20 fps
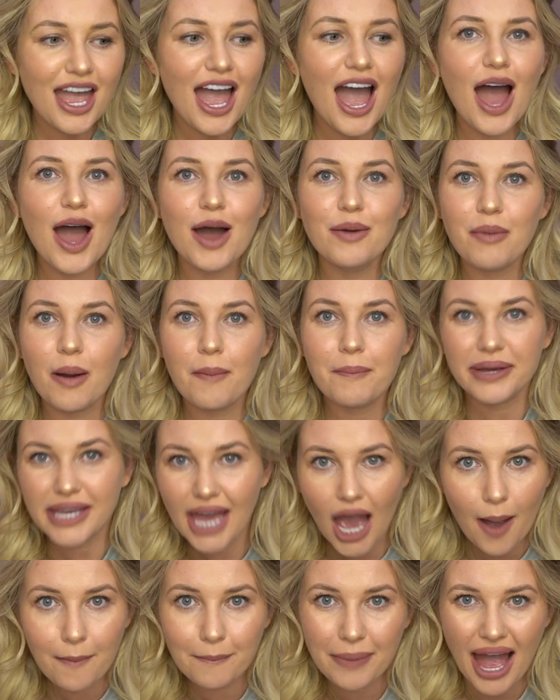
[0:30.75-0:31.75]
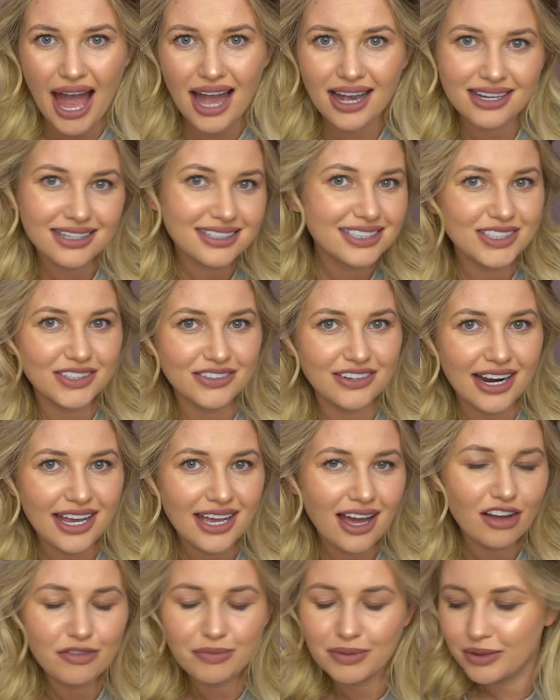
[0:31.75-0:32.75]
But yeah, I'm back.
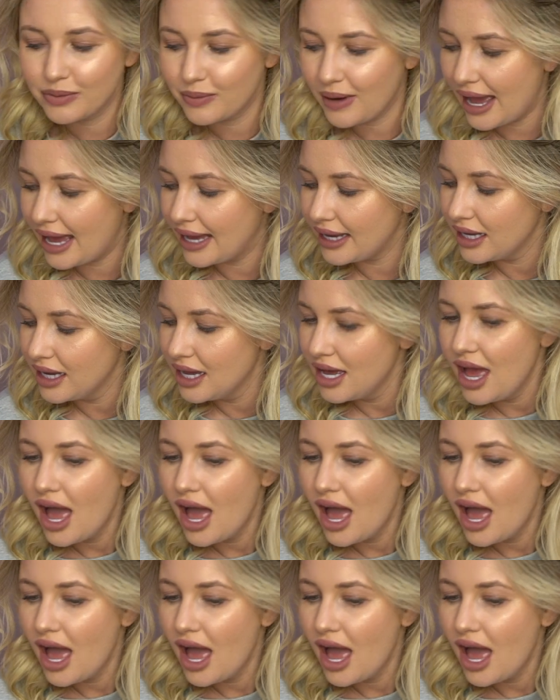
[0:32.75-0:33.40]
Sorry, I've been away.